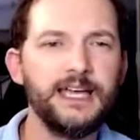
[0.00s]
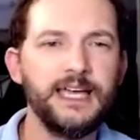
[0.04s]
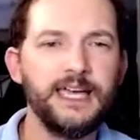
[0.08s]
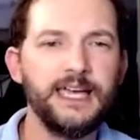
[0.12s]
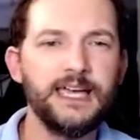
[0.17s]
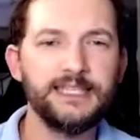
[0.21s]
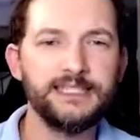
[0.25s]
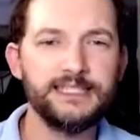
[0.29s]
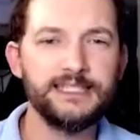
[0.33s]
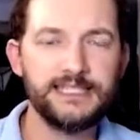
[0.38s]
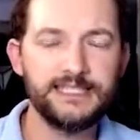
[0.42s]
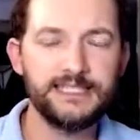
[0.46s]

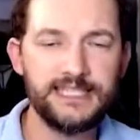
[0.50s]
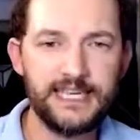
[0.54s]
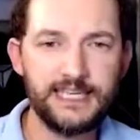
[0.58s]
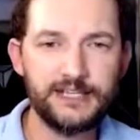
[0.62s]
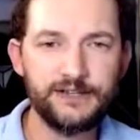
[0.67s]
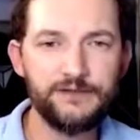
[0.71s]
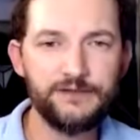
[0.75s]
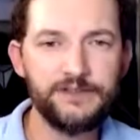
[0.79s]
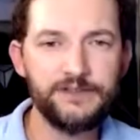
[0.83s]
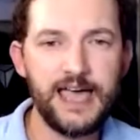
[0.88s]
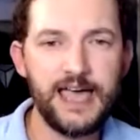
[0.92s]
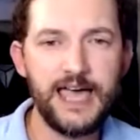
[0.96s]
Instead
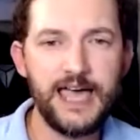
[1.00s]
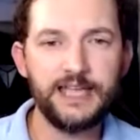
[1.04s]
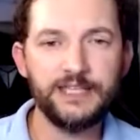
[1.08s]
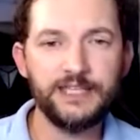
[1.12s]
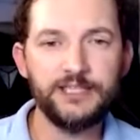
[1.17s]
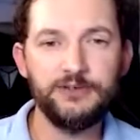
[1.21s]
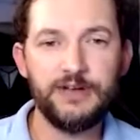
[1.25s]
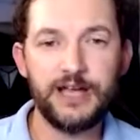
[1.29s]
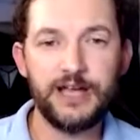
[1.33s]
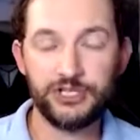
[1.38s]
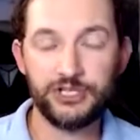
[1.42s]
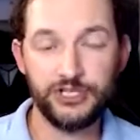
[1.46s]
of that,
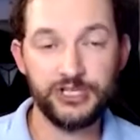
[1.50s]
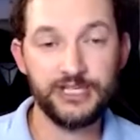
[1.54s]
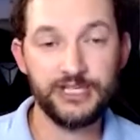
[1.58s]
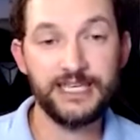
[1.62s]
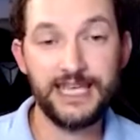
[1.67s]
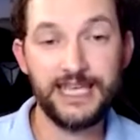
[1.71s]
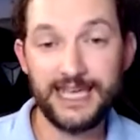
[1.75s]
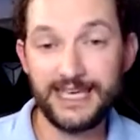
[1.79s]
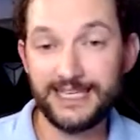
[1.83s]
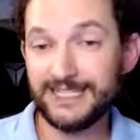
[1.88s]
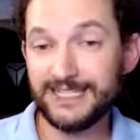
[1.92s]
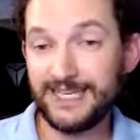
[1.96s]
you actually
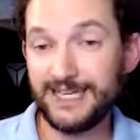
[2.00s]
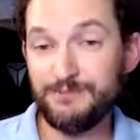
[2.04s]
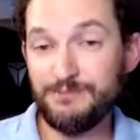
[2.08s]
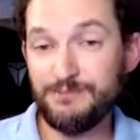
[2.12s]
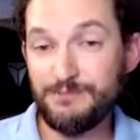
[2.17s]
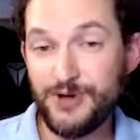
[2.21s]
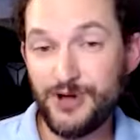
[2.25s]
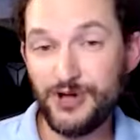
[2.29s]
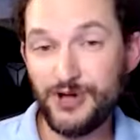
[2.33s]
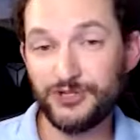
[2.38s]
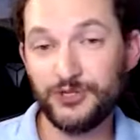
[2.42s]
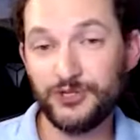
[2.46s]
get a
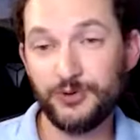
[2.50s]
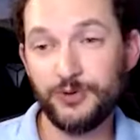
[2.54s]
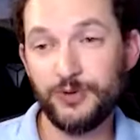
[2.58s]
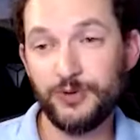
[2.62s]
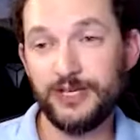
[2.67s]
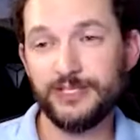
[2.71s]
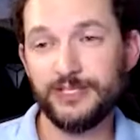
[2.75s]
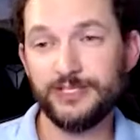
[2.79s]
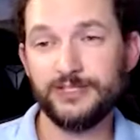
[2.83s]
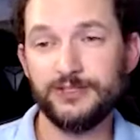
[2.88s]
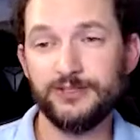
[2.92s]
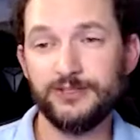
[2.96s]
merge
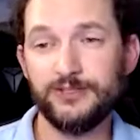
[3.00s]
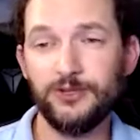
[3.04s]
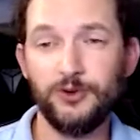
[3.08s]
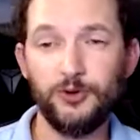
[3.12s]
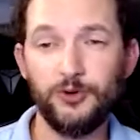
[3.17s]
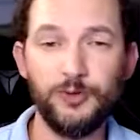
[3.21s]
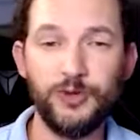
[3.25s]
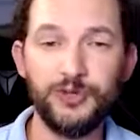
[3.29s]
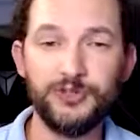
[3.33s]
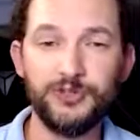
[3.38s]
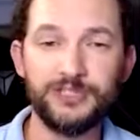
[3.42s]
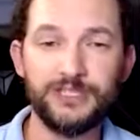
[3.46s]
request
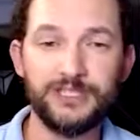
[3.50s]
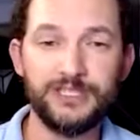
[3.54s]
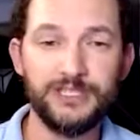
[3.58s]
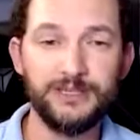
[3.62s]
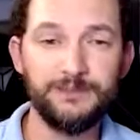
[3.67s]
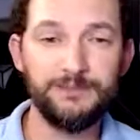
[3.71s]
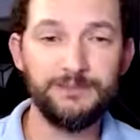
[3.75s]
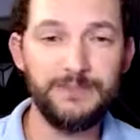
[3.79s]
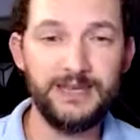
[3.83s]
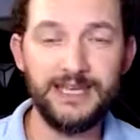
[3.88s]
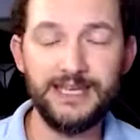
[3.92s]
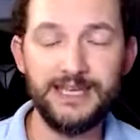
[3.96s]
almost
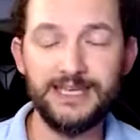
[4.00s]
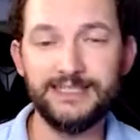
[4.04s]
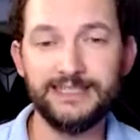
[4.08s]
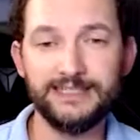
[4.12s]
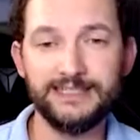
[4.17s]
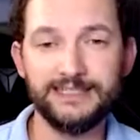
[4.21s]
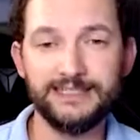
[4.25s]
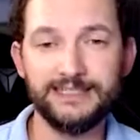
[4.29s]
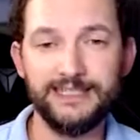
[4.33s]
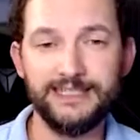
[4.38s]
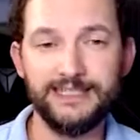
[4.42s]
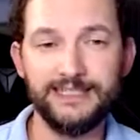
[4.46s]

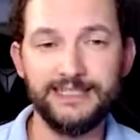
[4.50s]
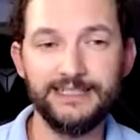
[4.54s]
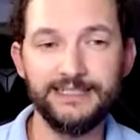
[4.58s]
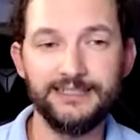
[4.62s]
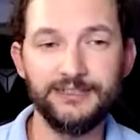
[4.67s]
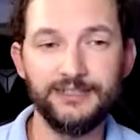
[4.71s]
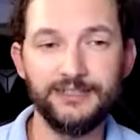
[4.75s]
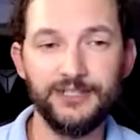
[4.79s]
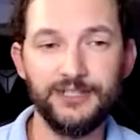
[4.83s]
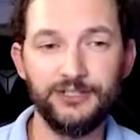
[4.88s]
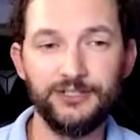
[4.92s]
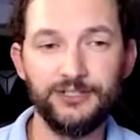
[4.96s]
immediately
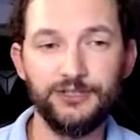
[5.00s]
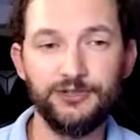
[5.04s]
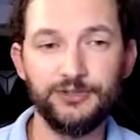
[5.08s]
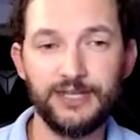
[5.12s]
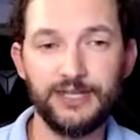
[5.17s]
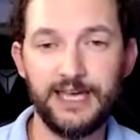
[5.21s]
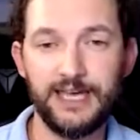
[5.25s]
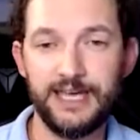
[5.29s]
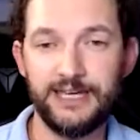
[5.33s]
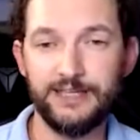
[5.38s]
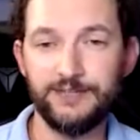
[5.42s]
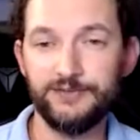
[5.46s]
that you
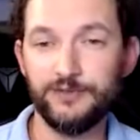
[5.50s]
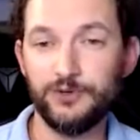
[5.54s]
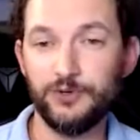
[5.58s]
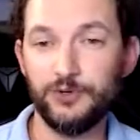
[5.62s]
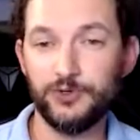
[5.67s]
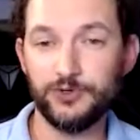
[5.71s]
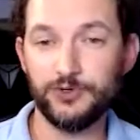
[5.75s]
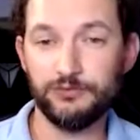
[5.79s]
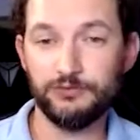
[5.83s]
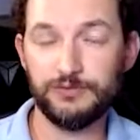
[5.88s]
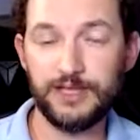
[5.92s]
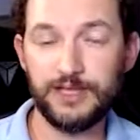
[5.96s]
can, of
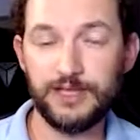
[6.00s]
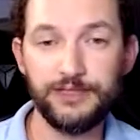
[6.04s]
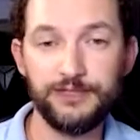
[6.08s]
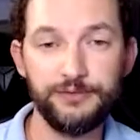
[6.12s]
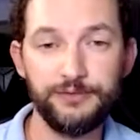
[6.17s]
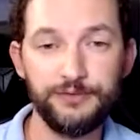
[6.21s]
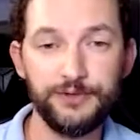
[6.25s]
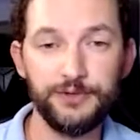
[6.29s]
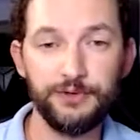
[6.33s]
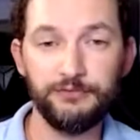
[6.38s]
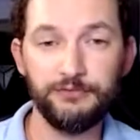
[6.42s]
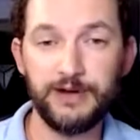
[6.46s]
course, run
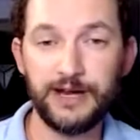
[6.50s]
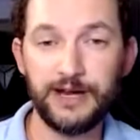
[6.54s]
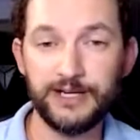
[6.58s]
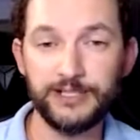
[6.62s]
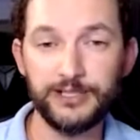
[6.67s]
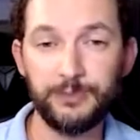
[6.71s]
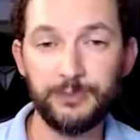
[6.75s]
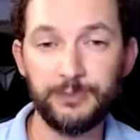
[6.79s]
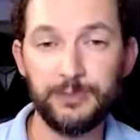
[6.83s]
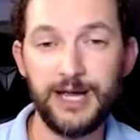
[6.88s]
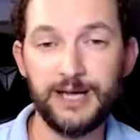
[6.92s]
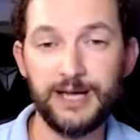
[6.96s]
through your
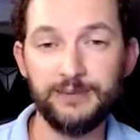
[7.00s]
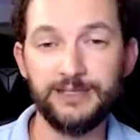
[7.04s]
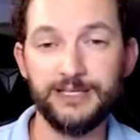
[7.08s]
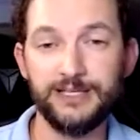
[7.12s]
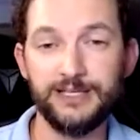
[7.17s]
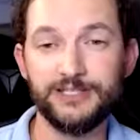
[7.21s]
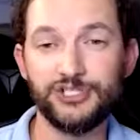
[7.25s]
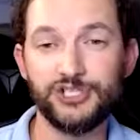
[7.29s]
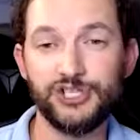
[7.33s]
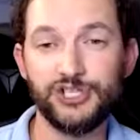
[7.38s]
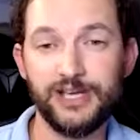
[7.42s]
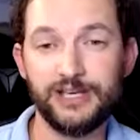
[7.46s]
regular
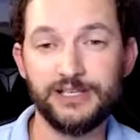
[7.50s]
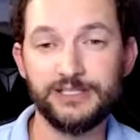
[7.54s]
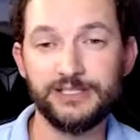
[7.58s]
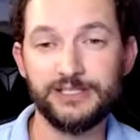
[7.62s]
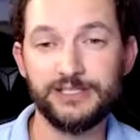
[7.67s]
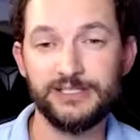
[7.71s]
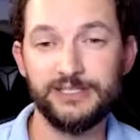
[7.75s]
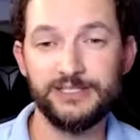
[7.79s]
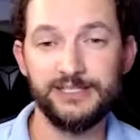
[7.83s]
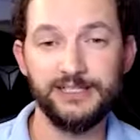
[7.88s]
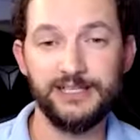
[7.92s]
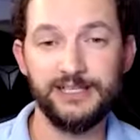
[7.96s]
pipeline
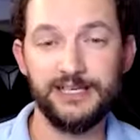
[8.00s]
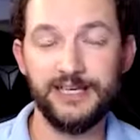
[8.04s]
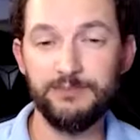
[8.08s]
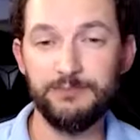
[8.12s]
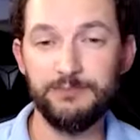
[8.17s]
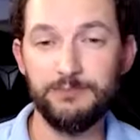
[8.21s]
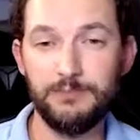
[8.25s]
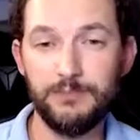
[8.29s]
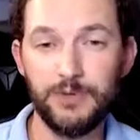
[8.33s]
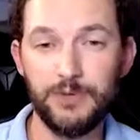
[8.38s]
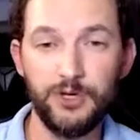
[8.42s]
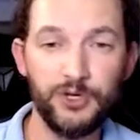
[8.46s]
checks
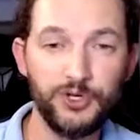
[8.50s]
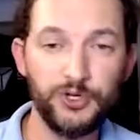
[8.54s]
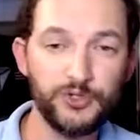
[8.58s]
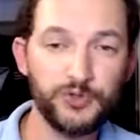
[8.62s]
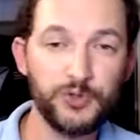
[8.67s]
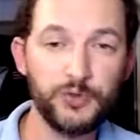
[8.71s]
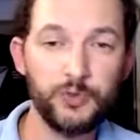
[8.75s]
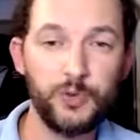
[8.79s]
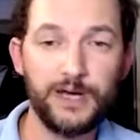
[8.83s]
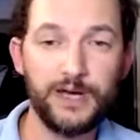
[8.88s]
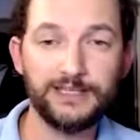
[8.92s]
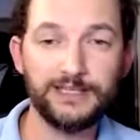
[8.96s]
and merge
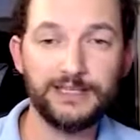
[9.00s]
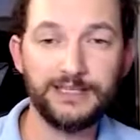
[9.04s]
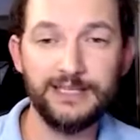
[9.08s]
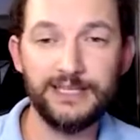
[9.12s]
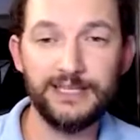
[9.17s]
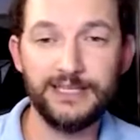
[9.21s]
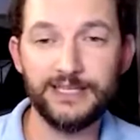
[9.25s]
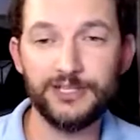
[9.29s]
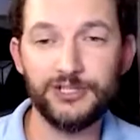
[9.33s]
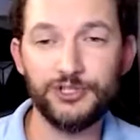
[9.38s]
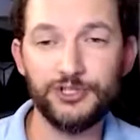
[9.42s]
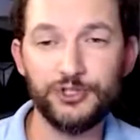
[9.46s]
with one
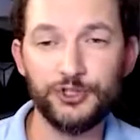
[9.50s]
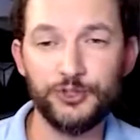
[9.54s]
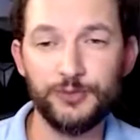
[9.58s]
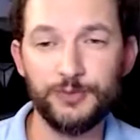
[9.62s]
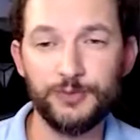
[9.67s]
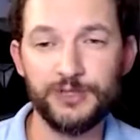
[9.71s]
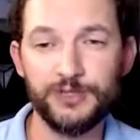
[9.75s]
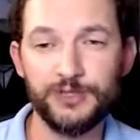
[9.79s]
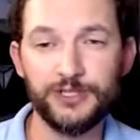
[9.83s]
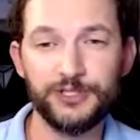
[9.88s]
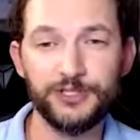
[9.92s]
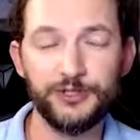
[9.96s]
click,
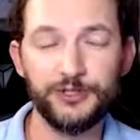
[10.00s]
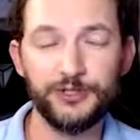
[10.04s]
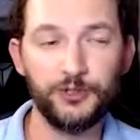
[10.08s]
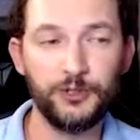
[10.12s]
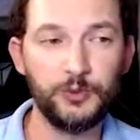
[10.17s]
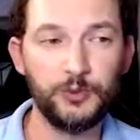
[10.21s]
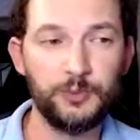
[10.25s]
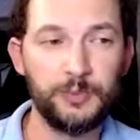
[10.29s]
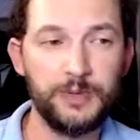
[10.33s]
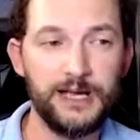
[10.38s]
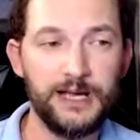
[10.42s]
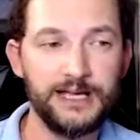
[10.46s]
assuming that it
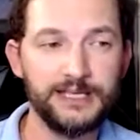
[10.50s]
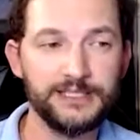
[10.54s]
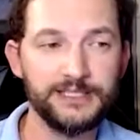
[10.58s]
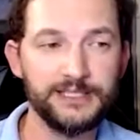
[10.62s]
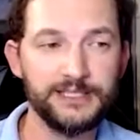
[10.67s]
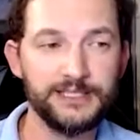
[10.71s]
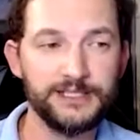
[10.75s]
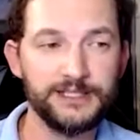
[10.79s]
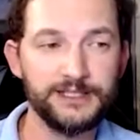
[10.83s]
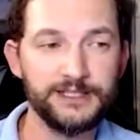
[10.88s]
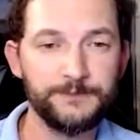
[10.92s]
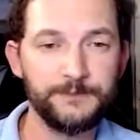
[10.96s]
all
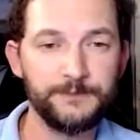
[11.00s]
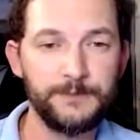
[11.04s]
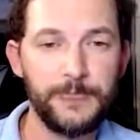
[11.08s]
passes.